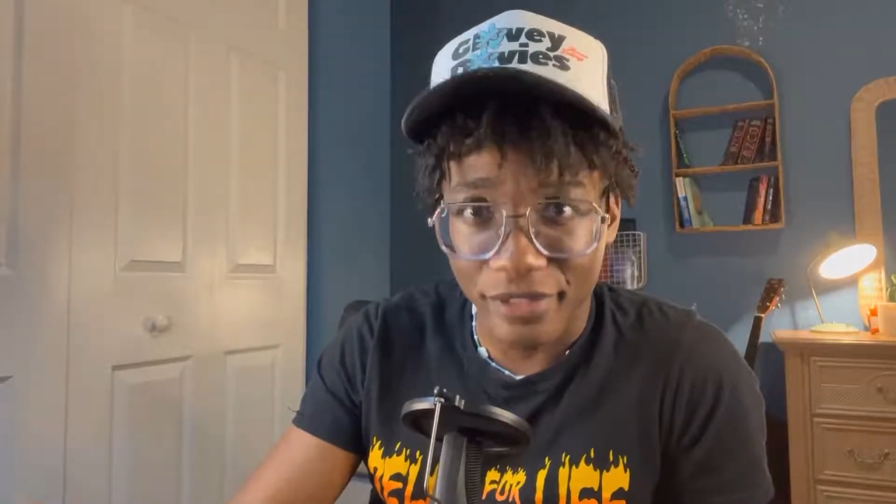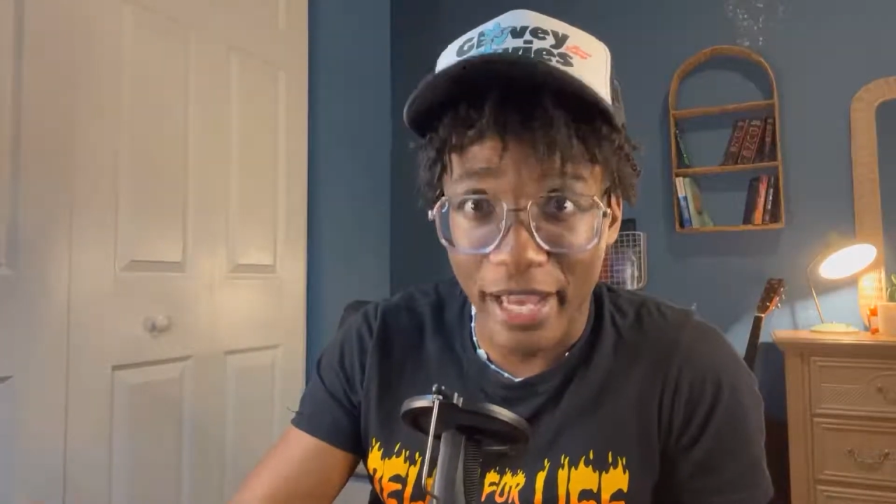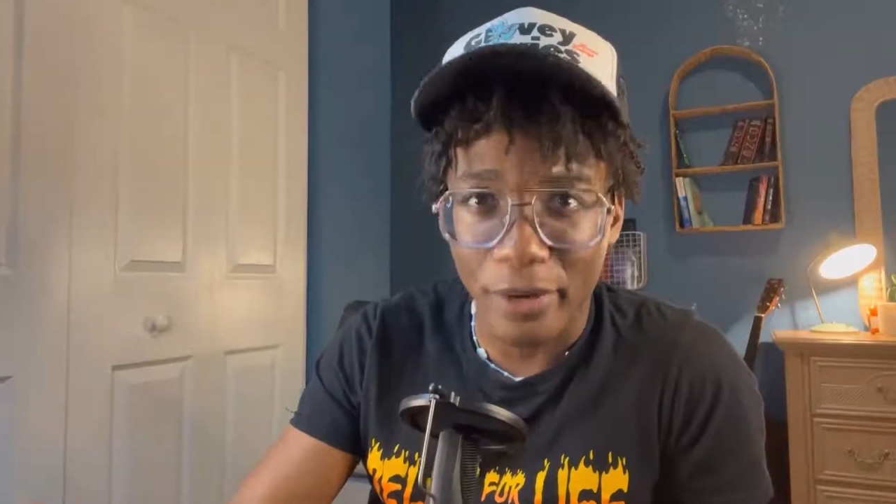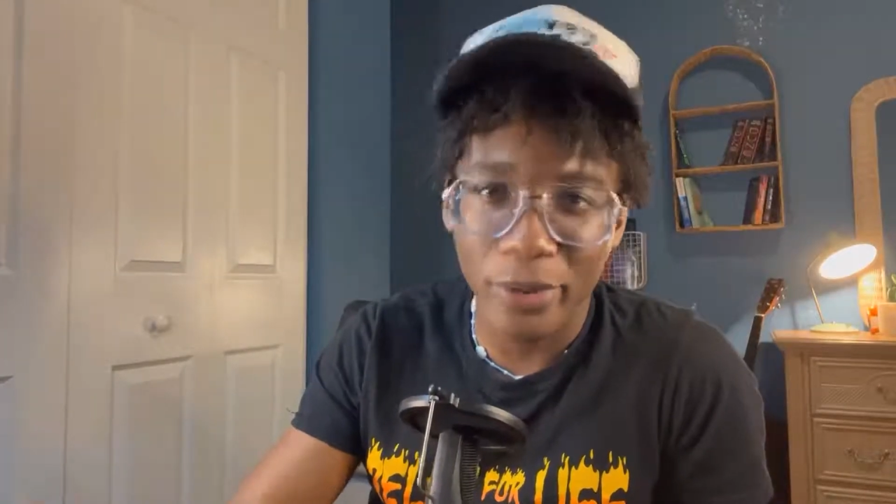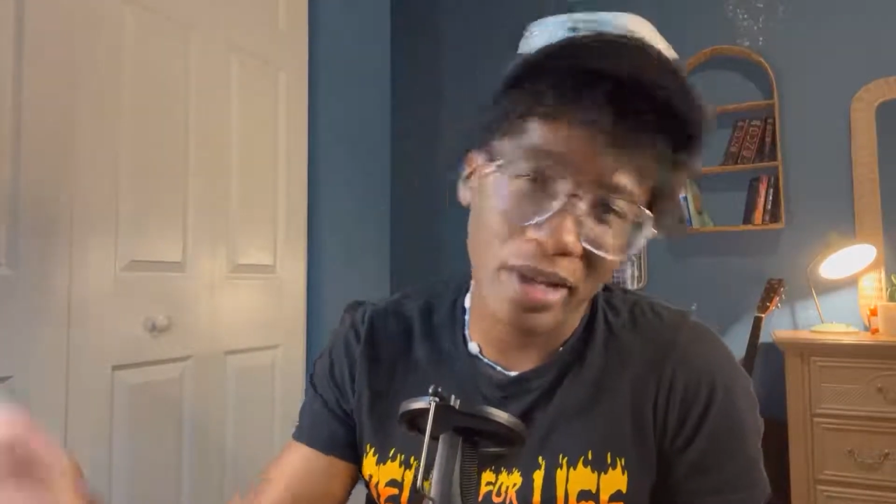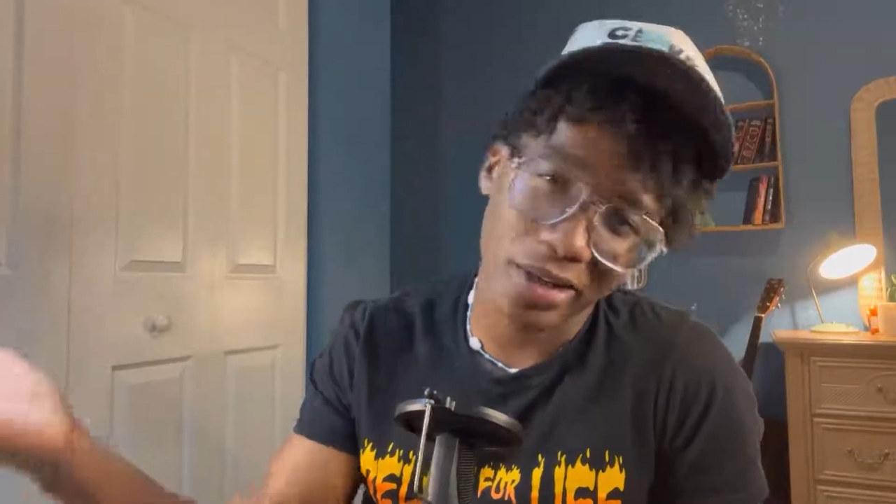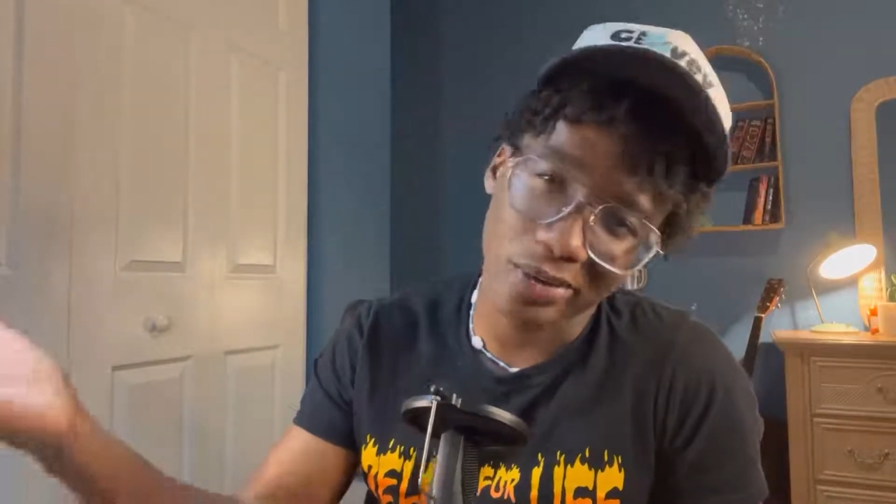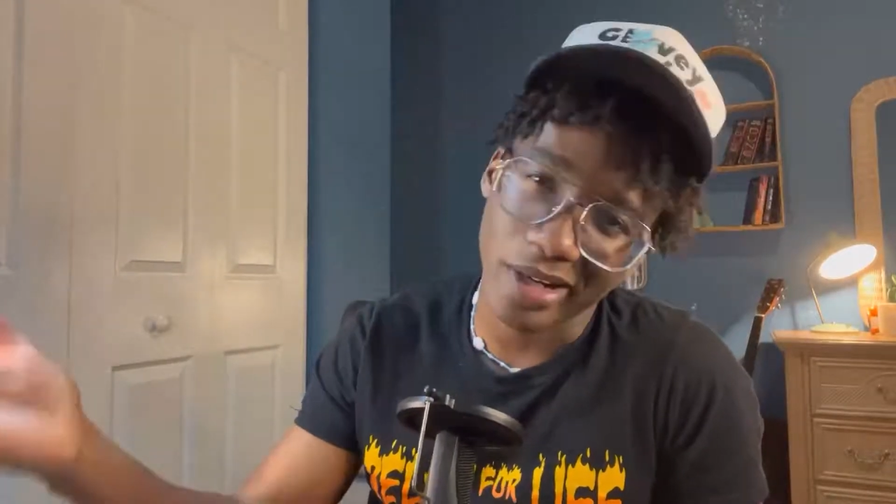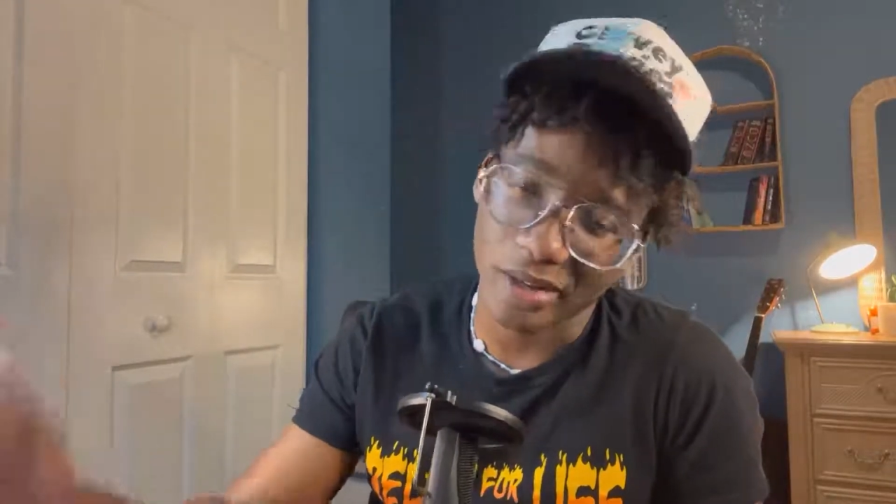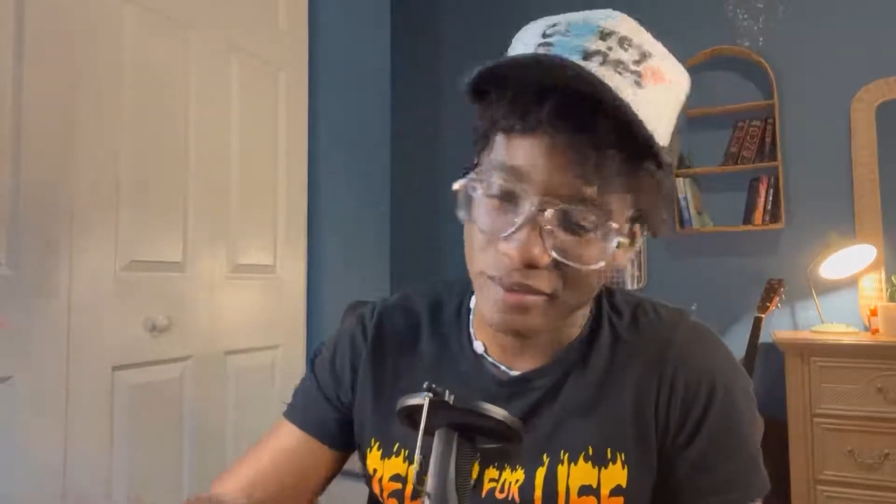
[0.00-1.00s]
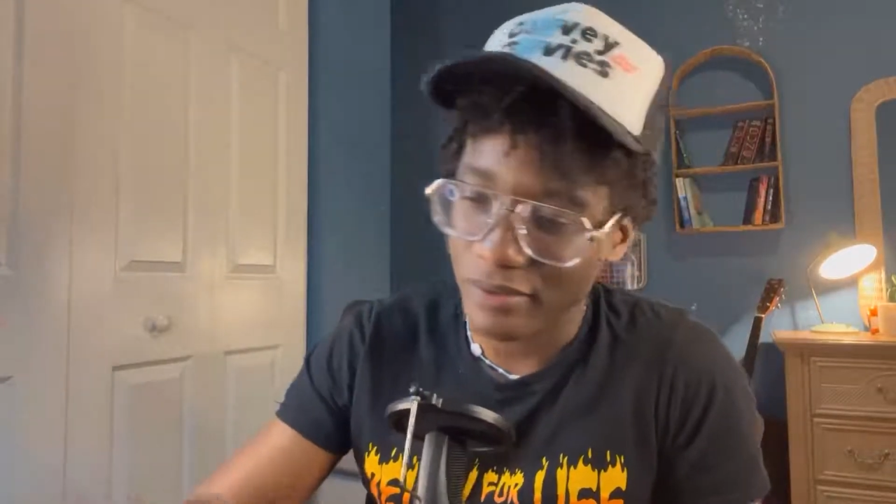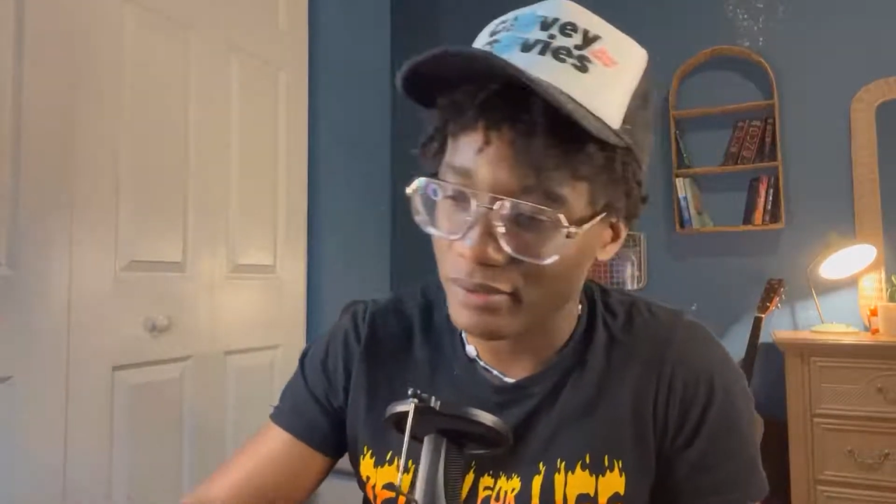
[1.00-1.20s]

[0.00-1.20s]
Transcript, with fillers: Yeah, we got creative.